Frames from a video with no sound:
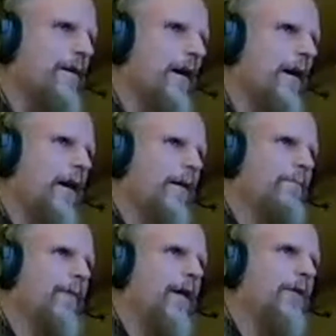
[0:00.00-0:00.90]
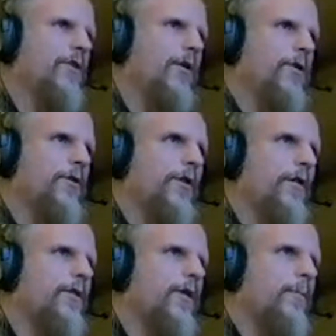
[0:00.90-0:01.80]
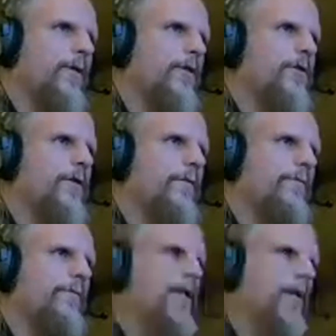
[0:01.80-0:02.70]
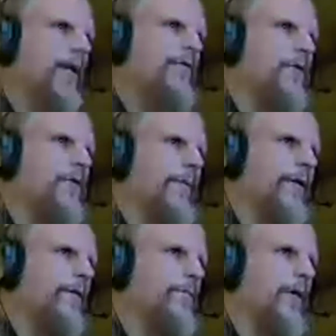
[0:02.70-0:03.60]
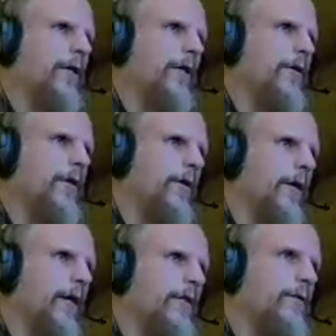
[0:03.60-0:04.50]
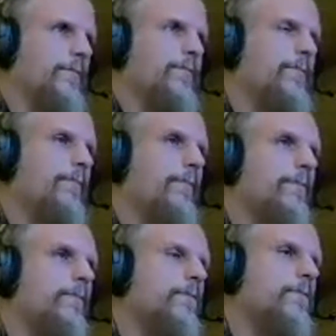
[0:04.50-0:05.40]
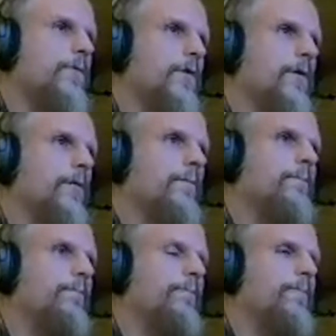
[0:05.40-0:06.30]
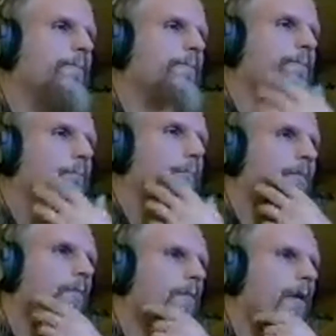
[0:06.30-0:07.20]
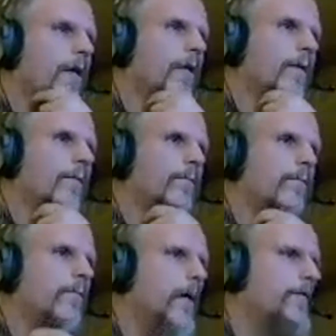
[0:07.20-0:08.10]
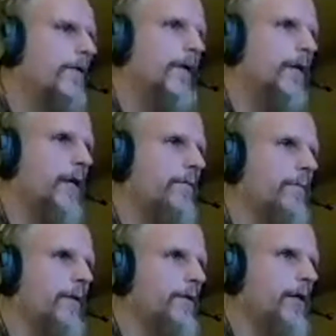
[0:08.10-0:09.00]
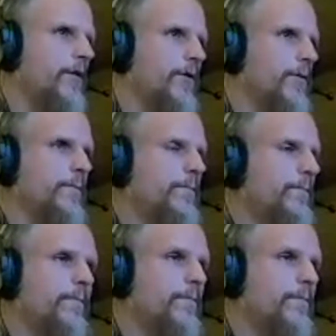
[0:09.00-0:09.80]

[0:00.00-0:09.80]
Uh, I started my YouTube video live streaming about a year ago, guys. So, and everything that I've been telling you